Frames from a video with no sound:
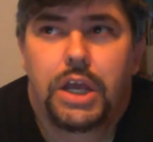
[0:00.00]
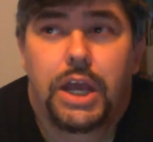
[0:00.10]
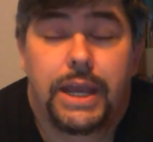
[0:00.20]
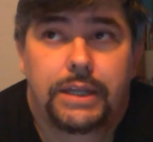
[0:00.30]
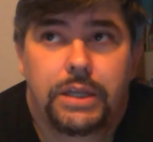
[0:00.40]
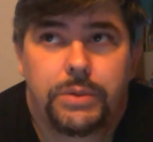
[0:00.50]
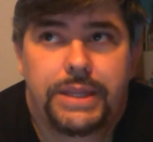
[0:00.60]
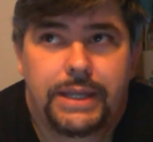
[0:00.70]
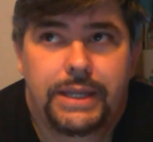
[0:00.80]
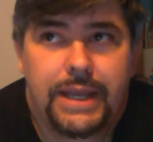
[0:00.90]
And Louis
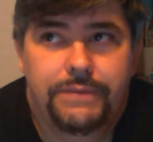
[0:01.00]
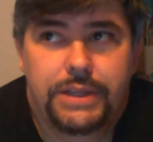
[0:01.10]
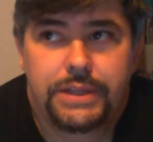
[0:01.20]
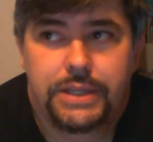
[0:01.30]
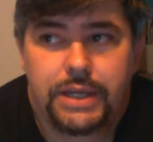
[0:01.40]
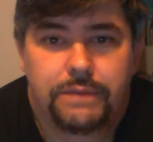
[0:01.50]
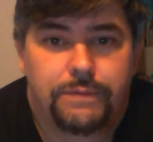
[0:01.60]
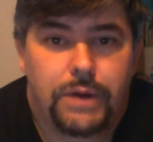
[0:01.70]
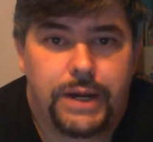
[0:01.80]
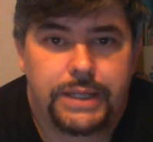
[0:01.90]
XI in
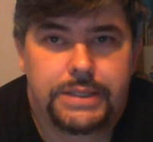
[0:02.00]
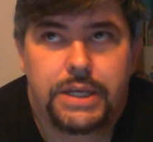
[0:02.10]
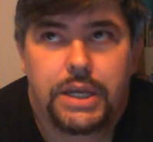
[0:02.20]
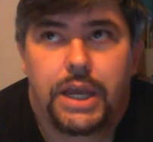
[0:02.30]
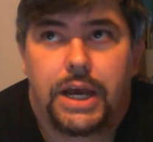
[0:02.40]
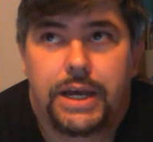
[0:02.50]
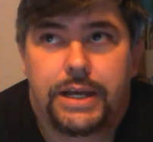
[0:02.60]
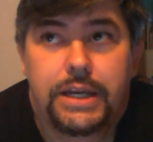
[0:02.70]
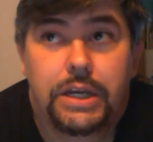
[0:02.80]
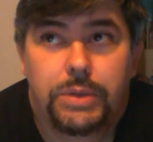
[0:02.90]
France.
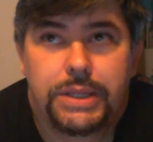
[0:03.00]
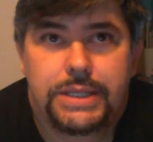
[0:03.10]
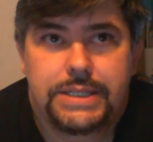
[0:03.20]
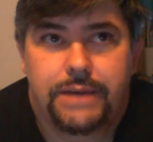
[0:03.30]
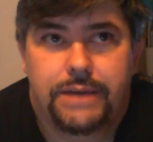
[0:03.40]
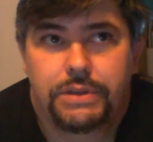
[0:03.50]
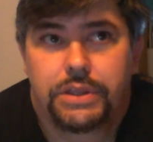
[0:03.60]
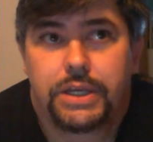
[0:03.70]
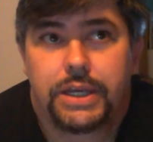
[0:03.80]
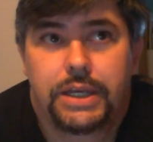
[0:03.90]
Henry VII
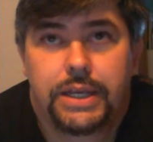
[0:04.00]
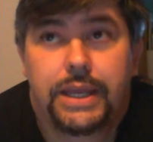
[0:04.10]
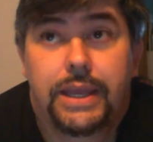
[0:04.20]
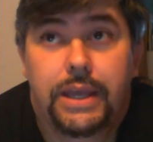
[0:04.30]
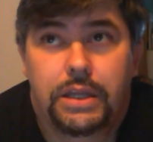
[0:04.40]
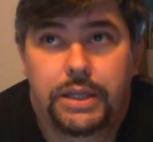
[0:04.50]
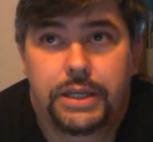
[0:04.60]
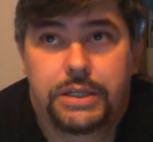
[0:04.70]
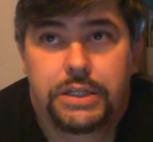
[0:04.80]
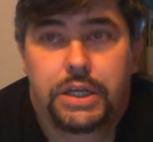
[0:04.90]
in
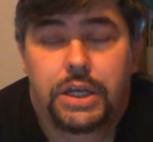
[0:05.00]
England.